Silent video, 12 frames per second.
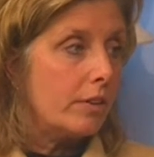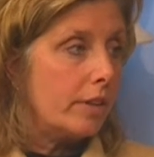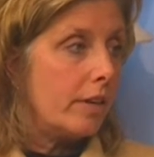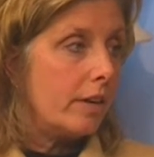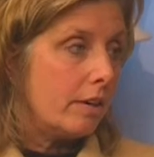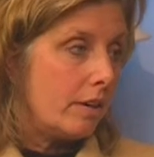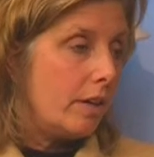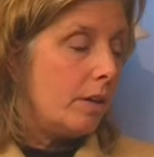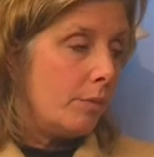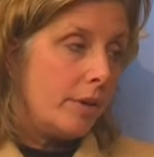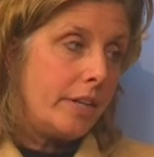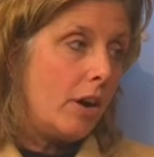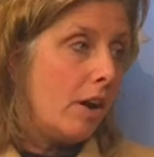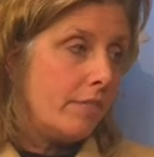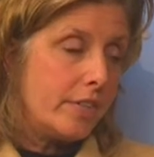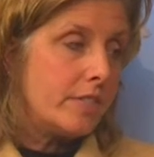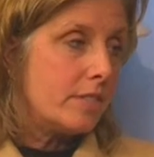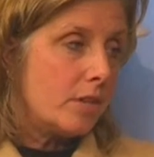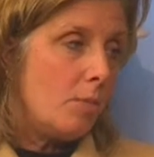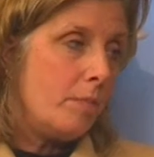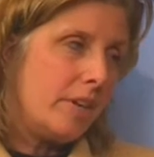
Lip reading: there when the office is open.